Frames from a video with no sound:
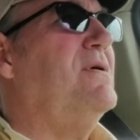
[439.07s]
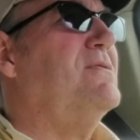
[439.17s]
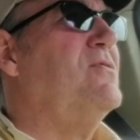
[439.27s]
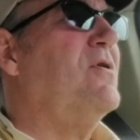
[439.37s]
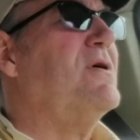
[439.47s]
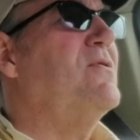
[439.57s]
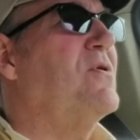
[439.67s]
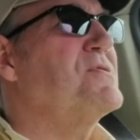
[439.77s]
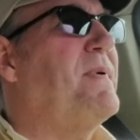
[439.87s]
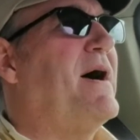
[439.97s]
torque and
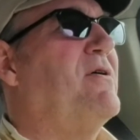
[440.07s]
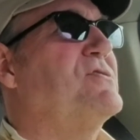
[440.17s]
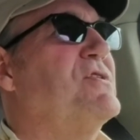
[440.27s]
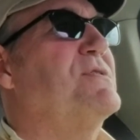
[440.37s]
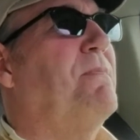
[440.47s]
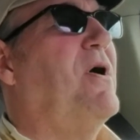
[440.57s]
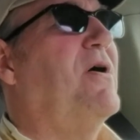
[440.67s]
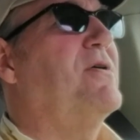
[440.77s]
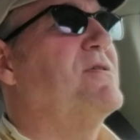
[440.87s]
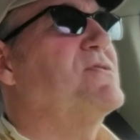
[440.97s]
horsepower is just
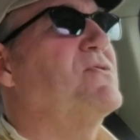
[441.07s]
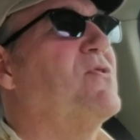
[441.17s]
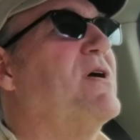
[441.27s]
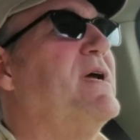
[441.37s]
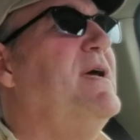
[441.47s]
part of the story.